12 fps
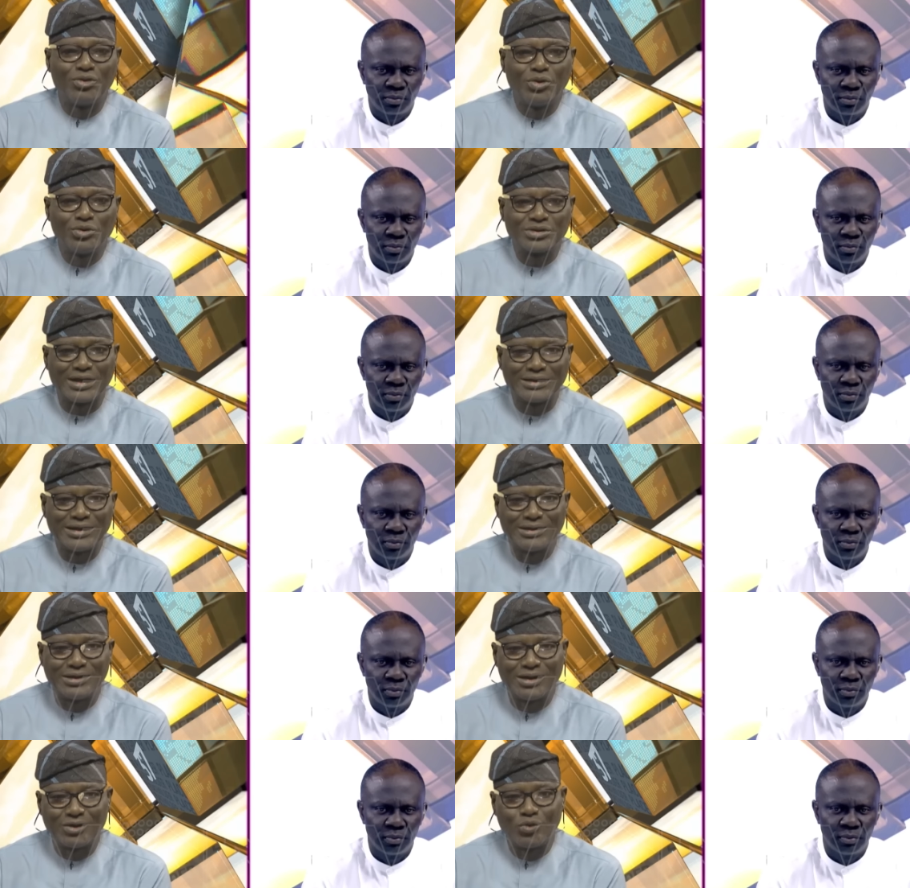Speaker 1: those that
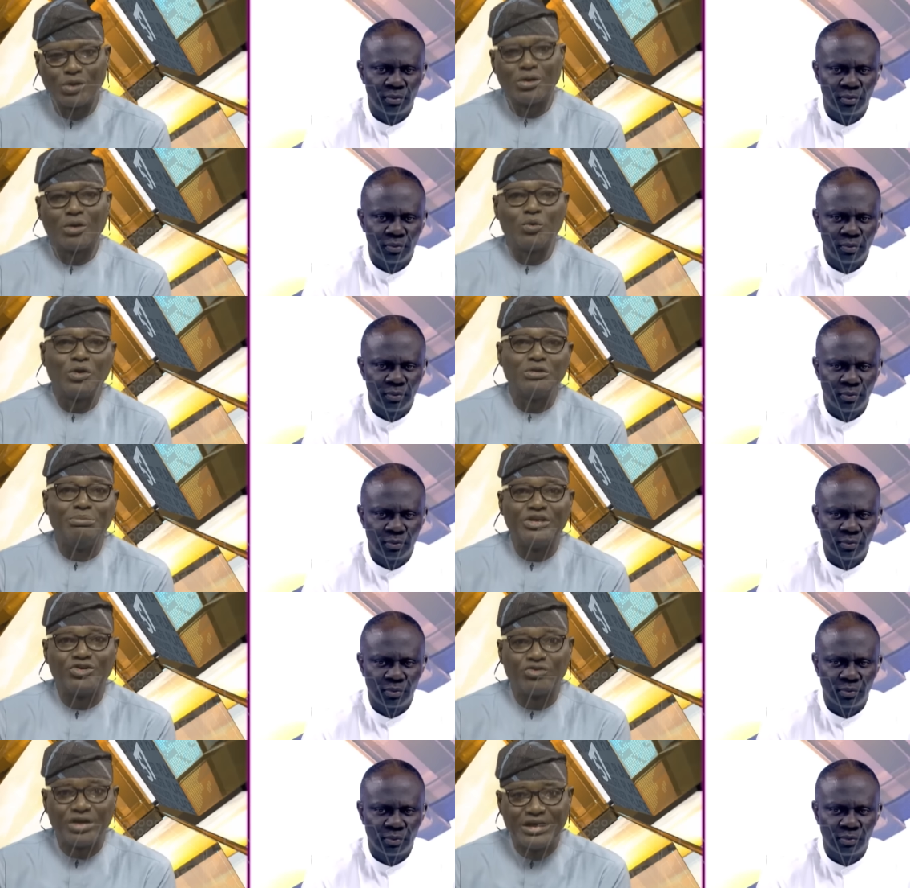had, uh, quote-unquote,
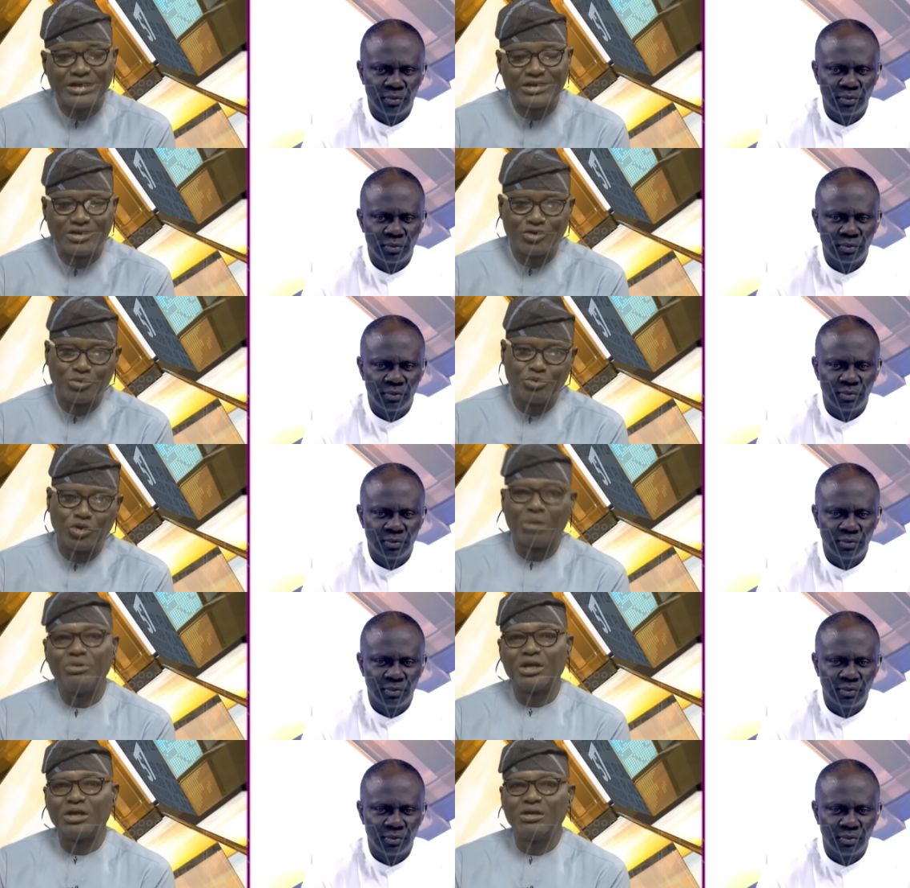betrayed Tinubu,
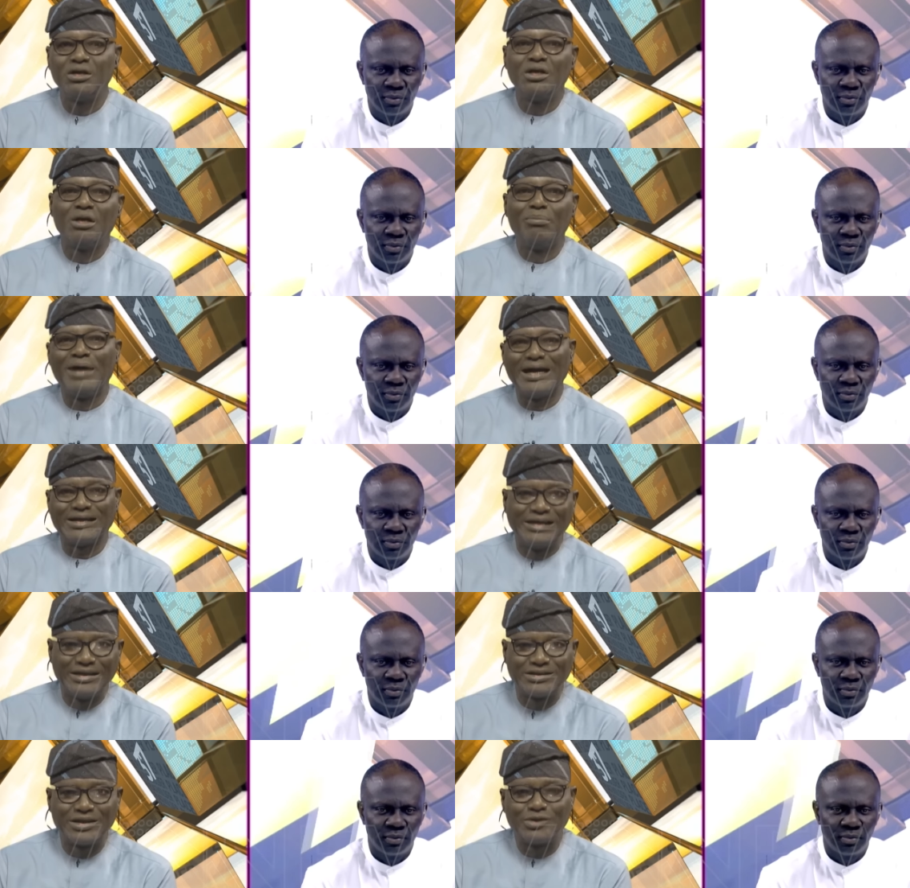coming back
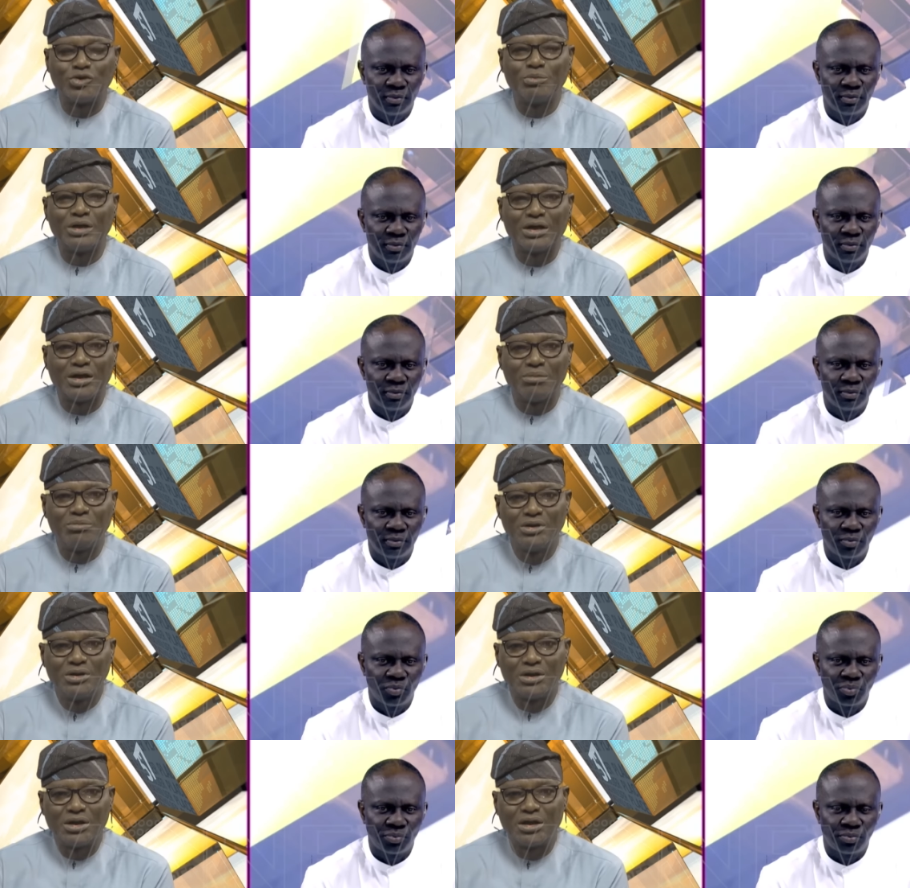later to become
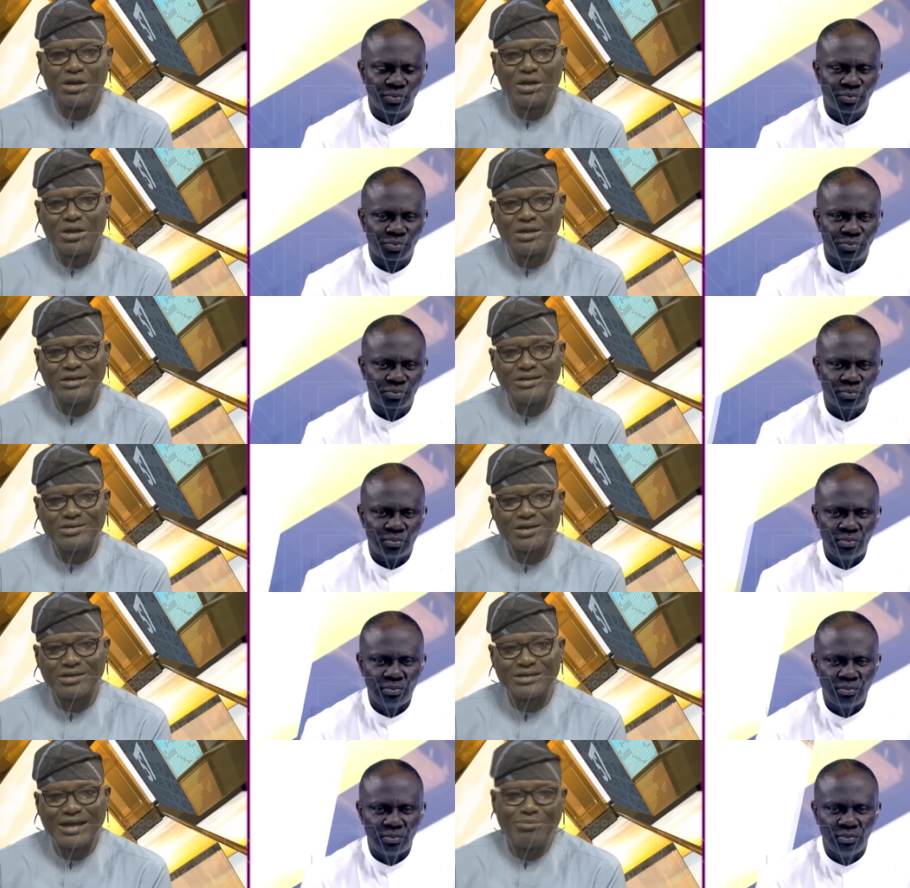uh,
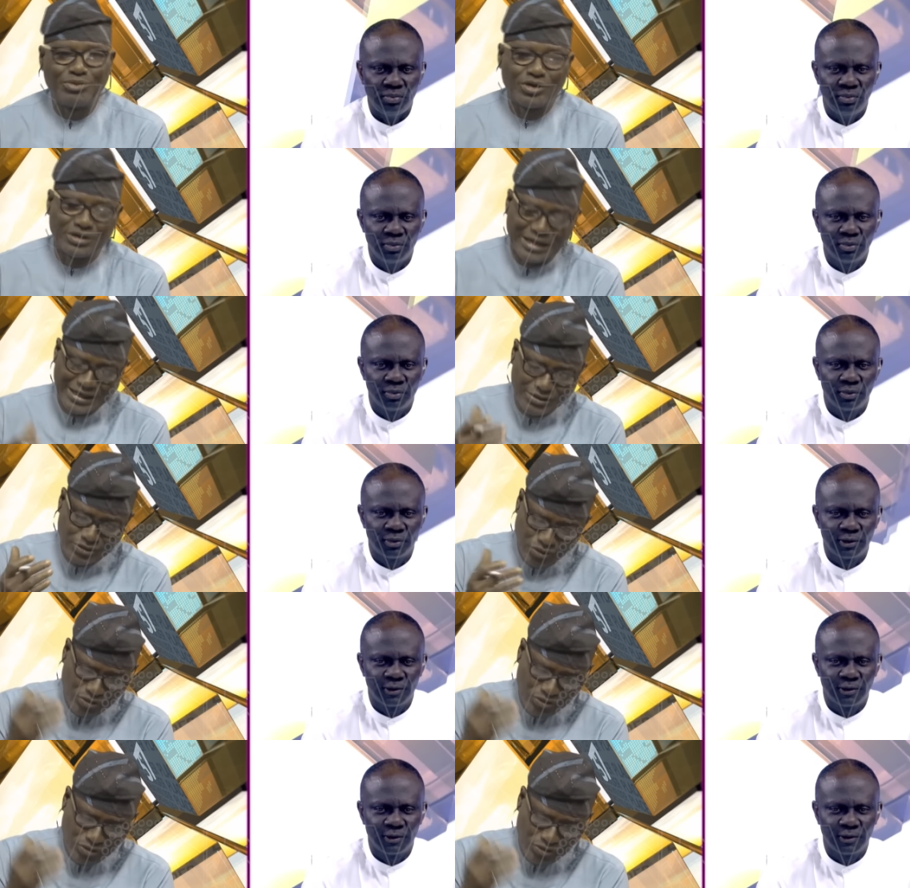his uh, champion. I